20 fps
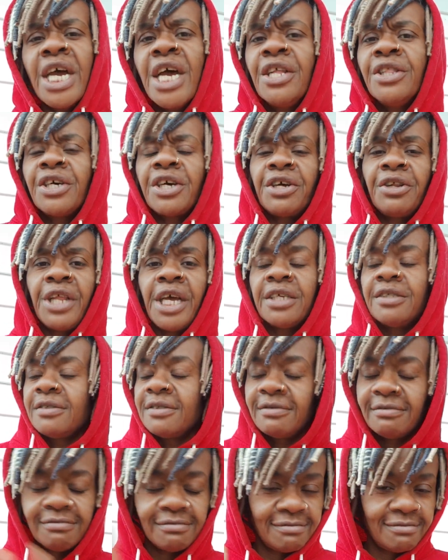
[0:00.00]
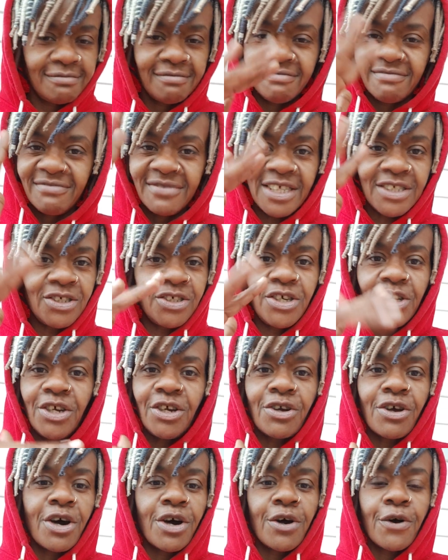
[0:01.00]
the collect. That's good
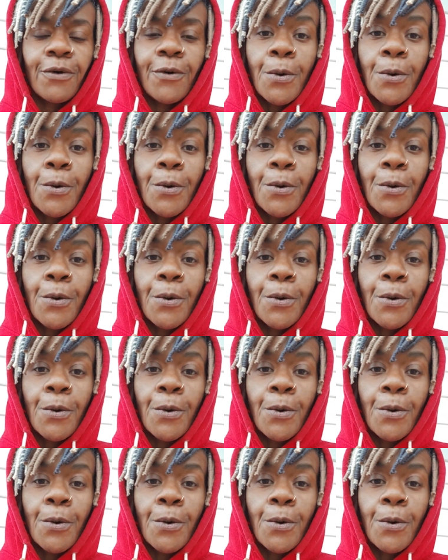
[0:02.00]
and all.